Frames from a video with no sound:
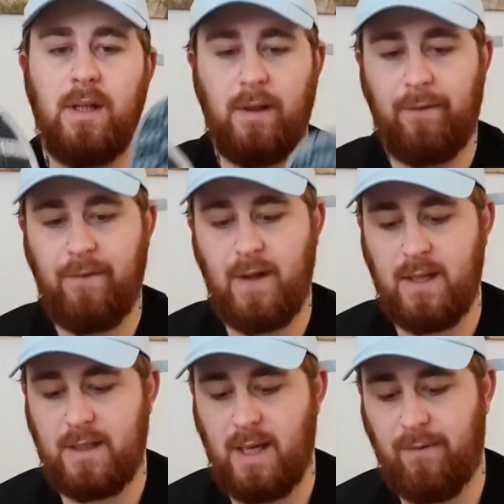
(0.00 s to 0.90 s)
The fit
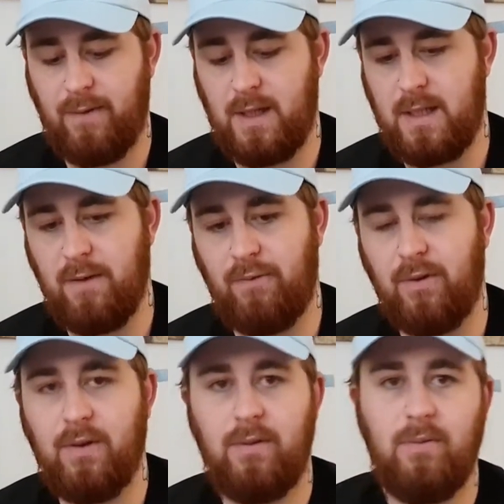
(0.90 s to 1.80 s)
is definitely
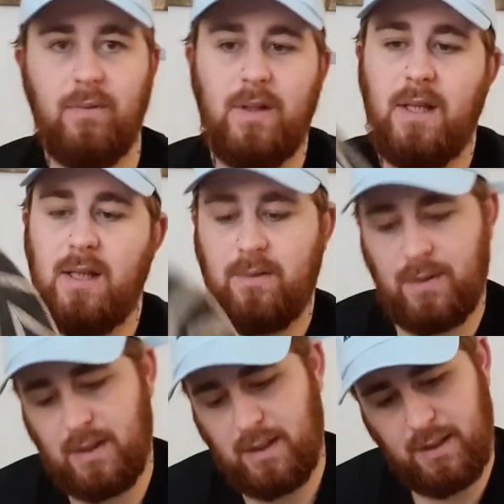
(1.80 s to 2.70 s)
different with these. What
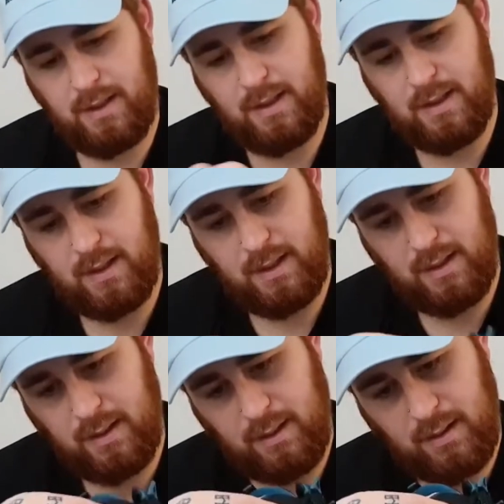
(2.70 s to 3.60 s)
size is this?
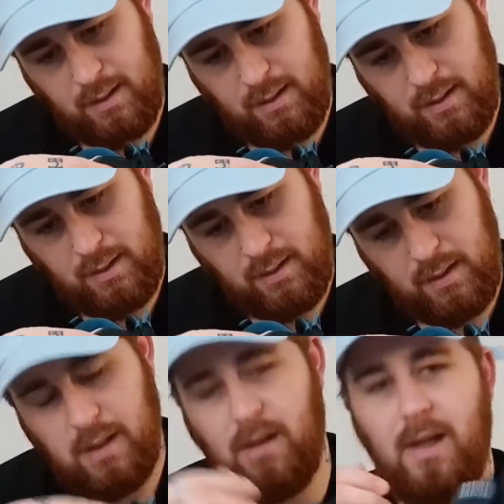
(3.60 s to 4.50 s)

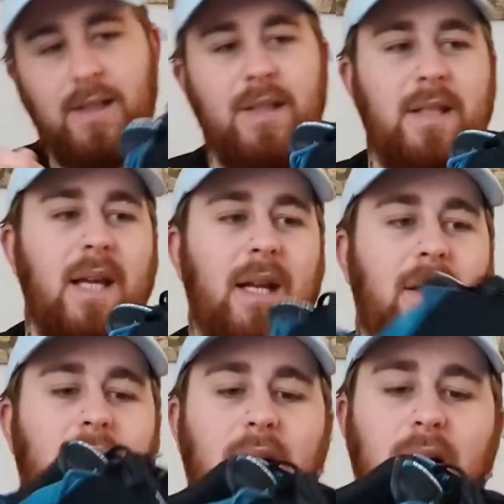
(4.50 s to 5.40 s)
All right, this is a 10 and
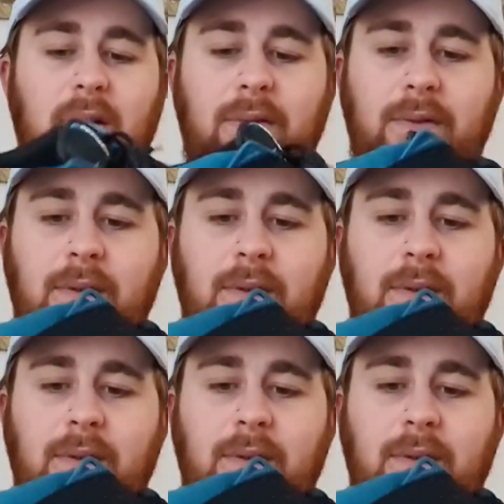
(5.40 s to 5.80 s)
a half.